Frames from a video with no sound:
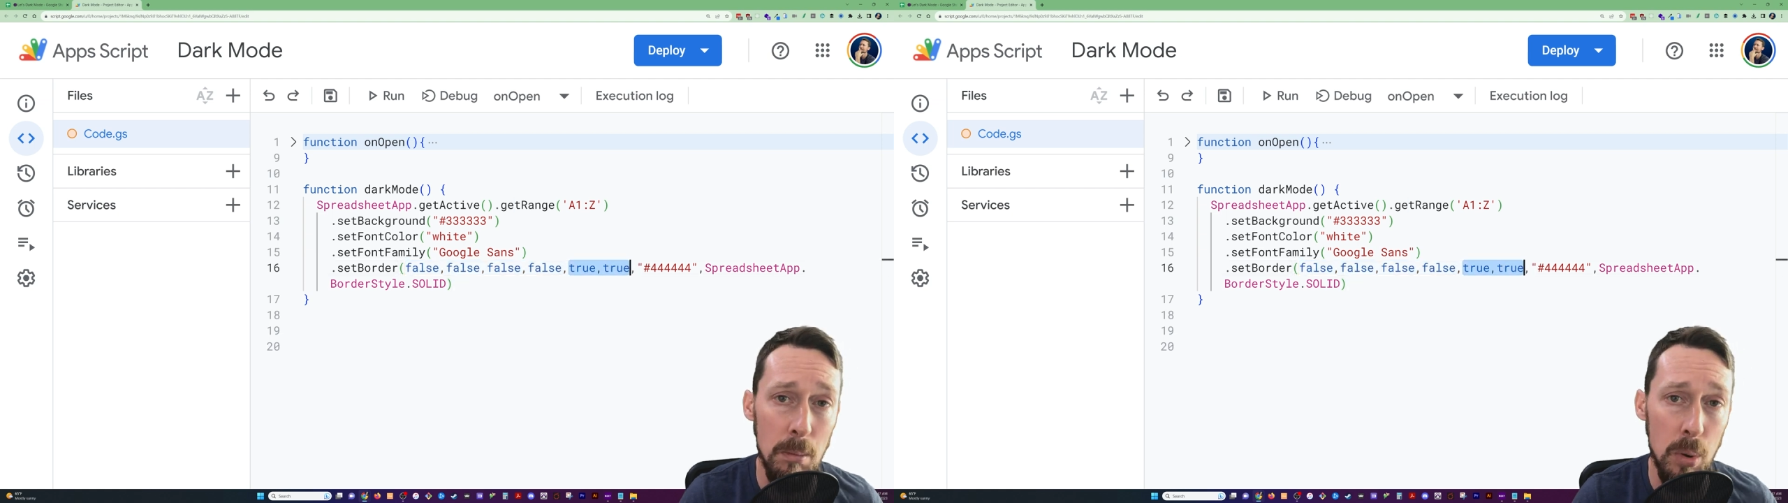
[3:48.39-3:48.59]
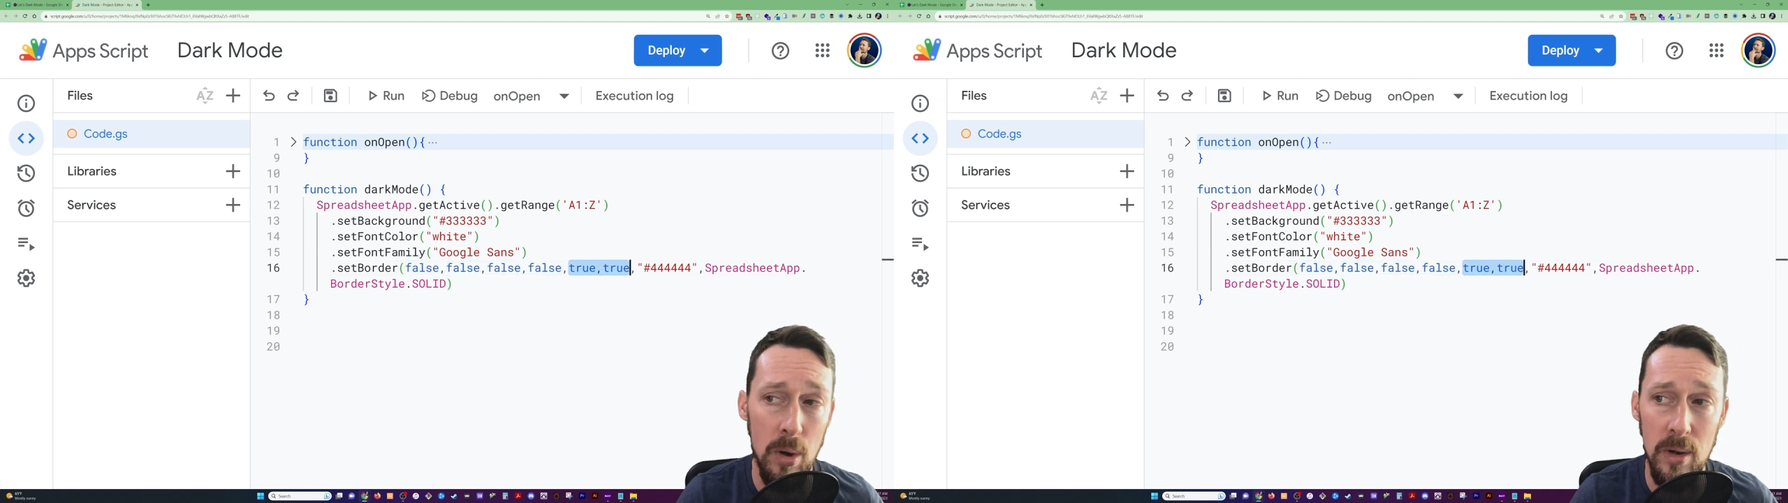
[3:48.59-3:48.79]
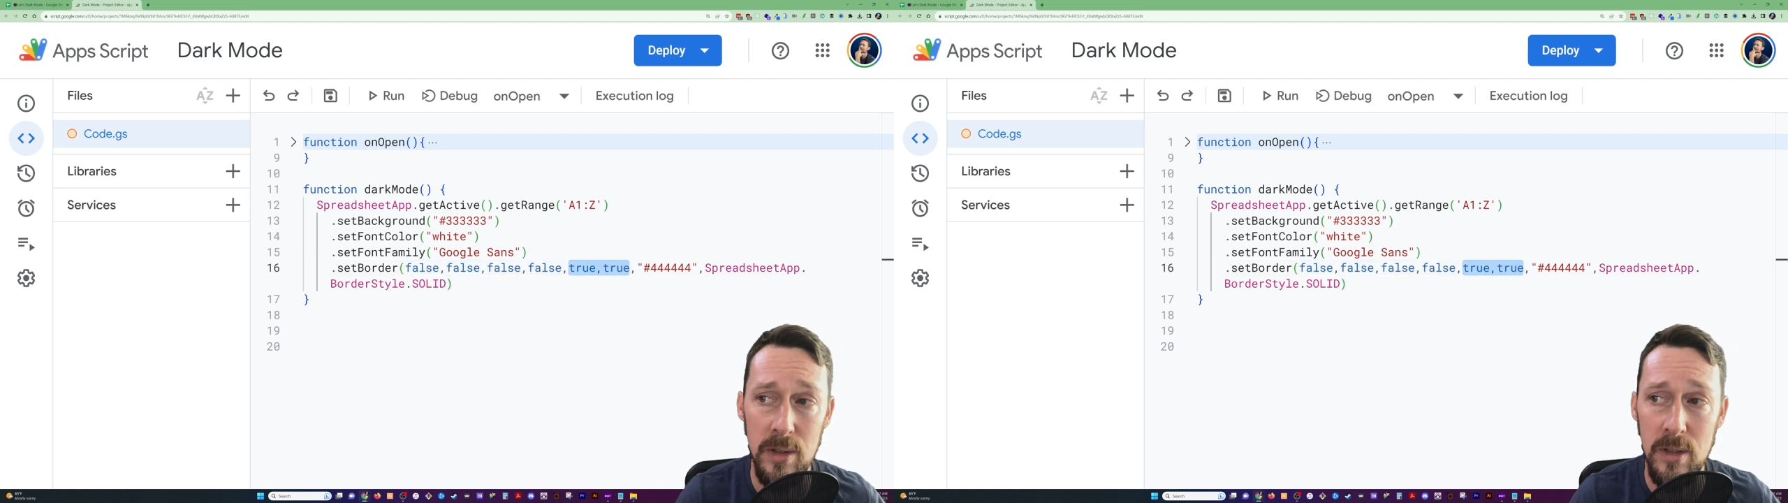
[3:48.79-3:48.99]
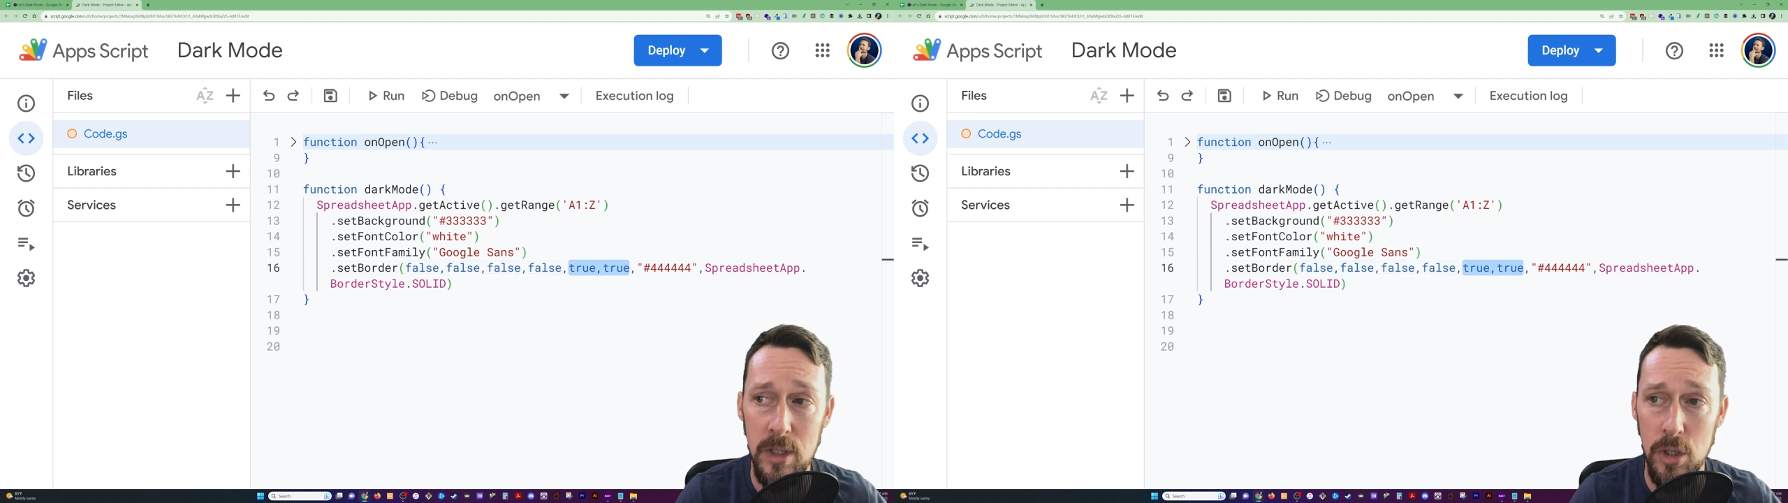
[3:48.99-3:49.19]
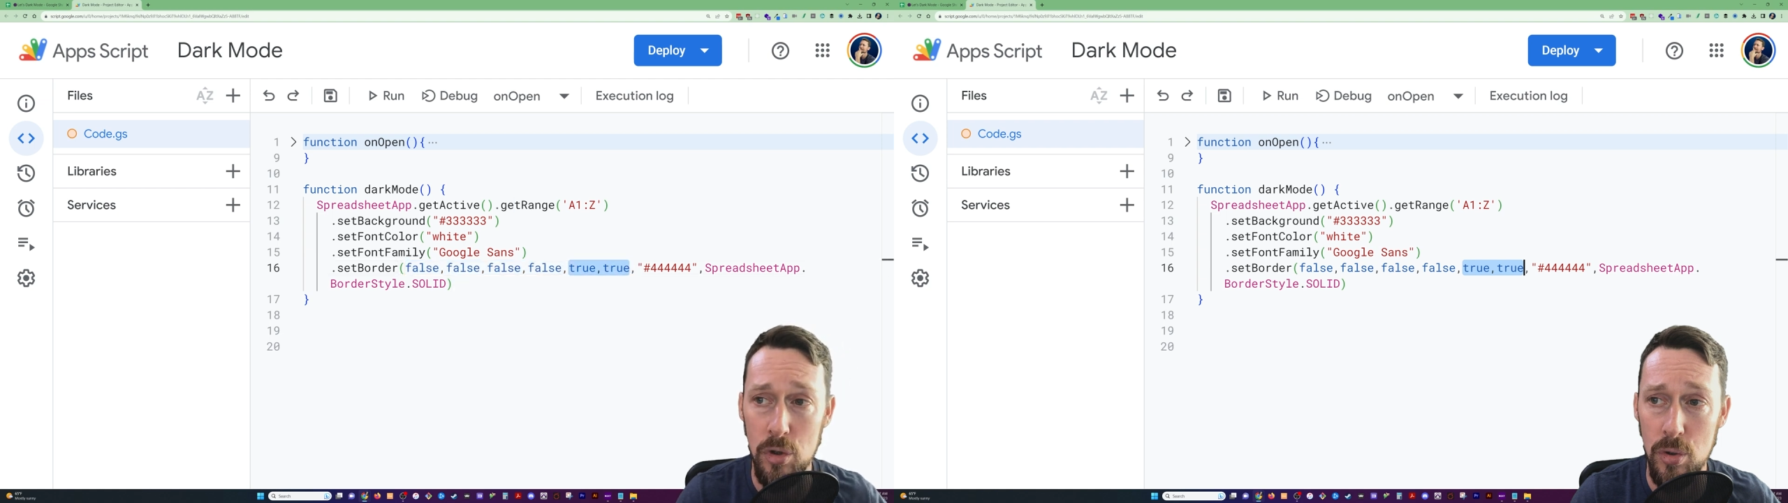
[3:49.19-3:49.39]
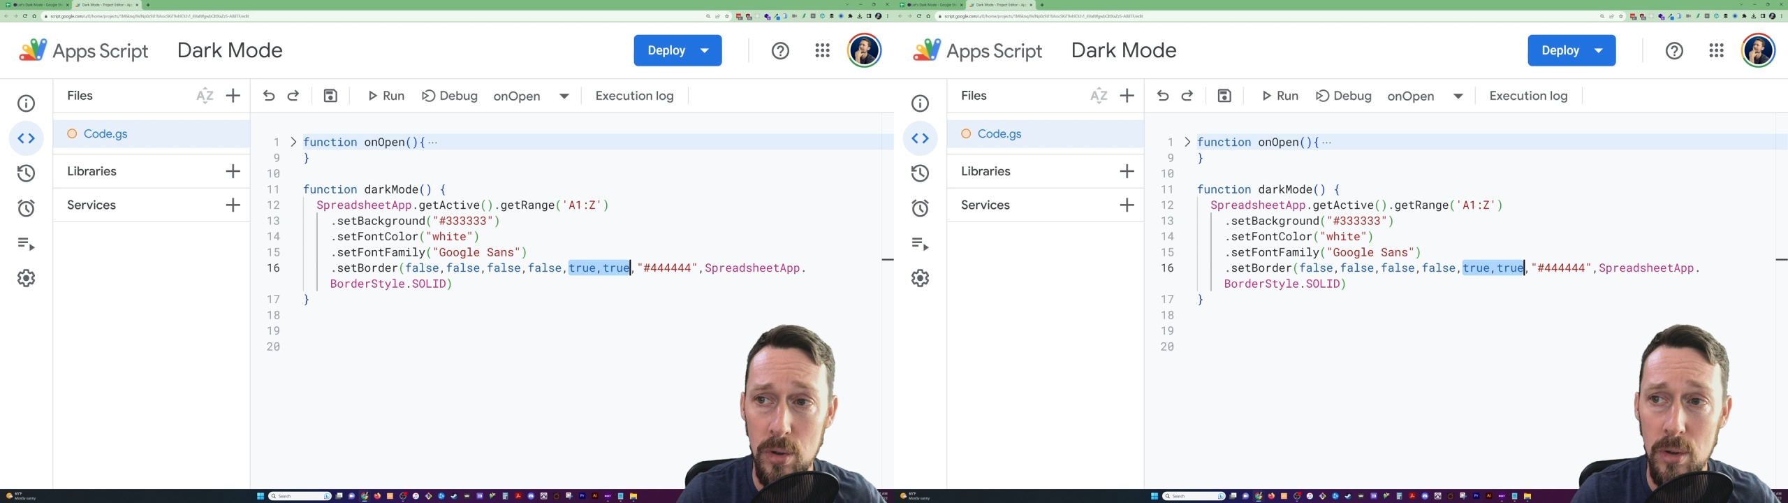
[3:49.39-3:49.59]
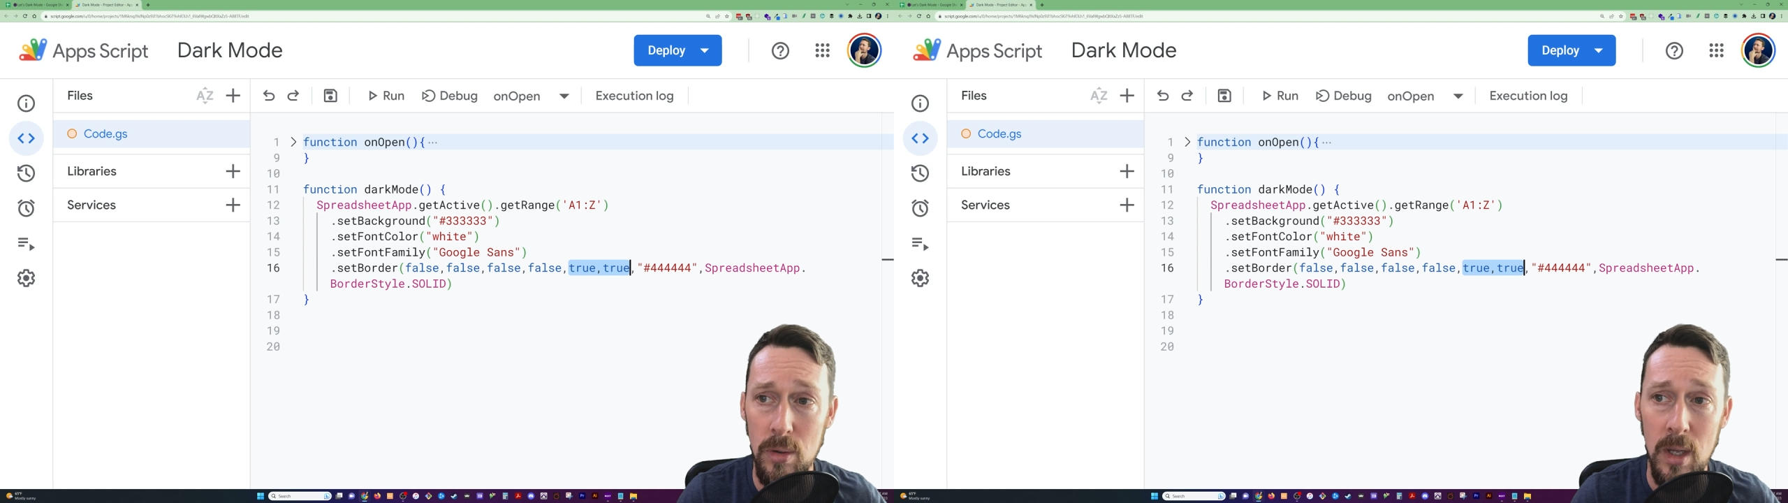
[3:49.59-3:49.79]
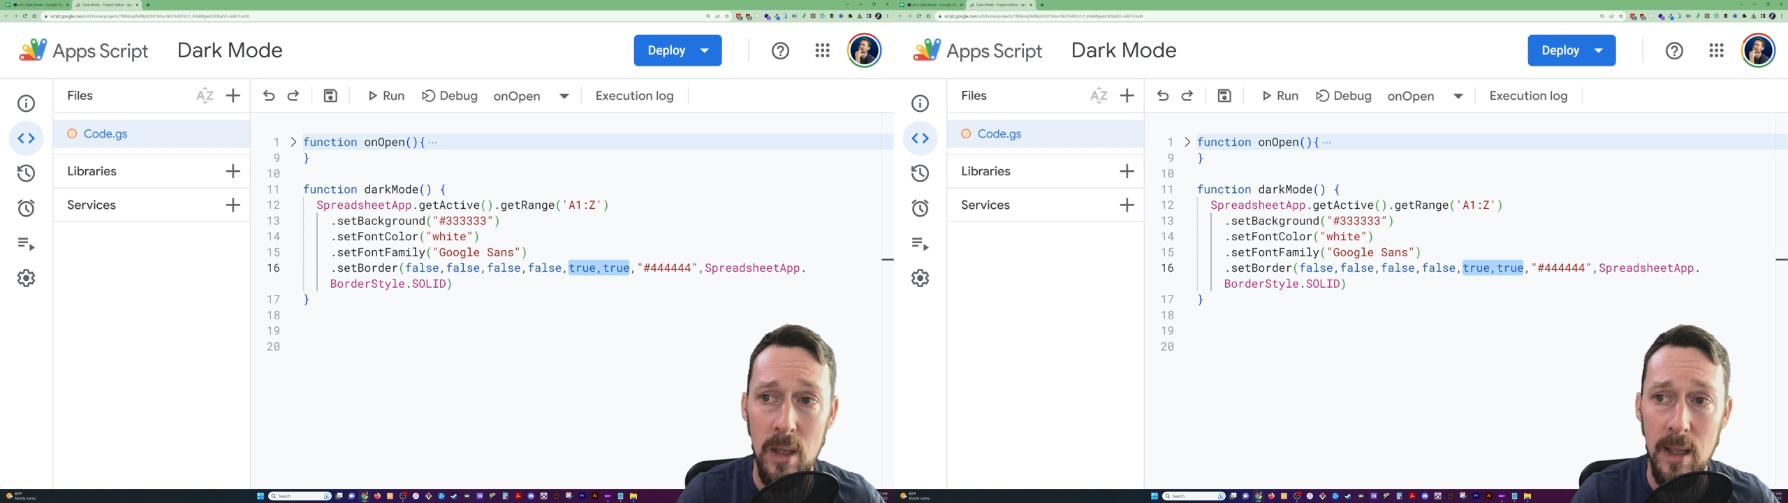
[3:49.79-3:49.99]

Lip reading: borders to true